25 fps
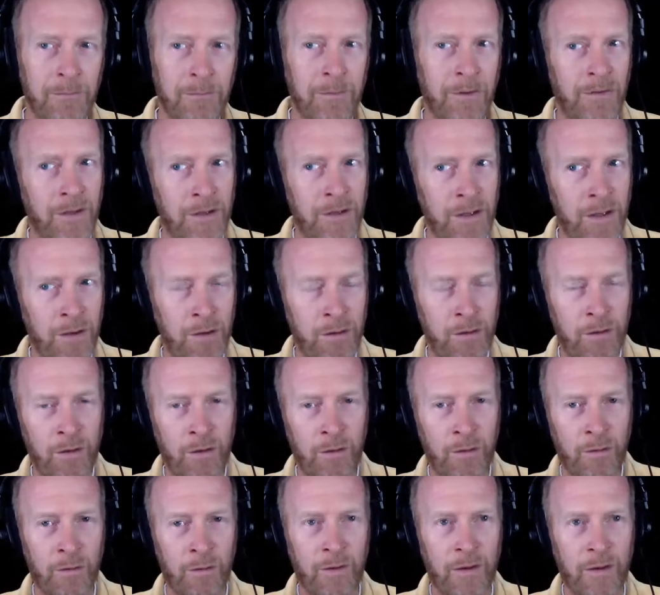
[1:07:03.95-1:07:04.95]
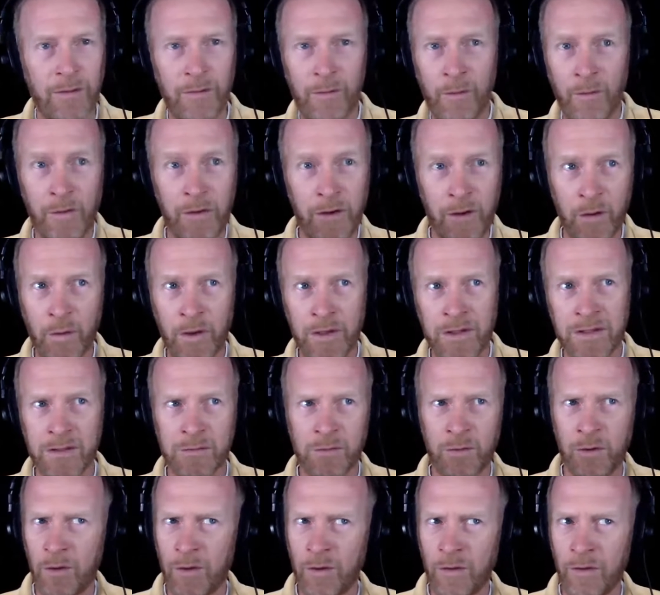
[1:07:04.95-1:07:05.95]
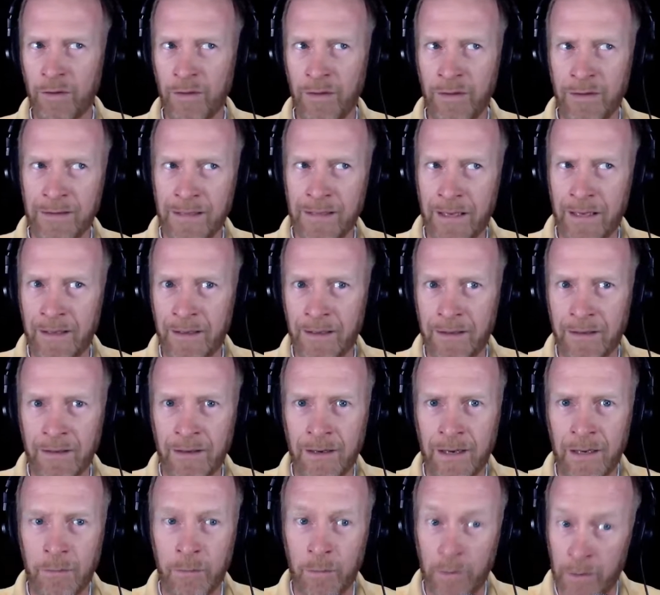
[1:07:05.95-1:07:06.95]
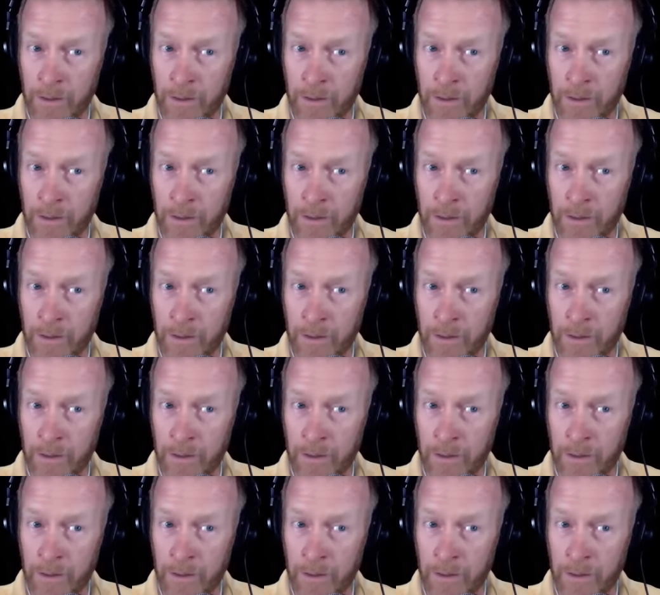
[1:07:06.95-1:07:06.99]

But then then the question is, well, is that in time?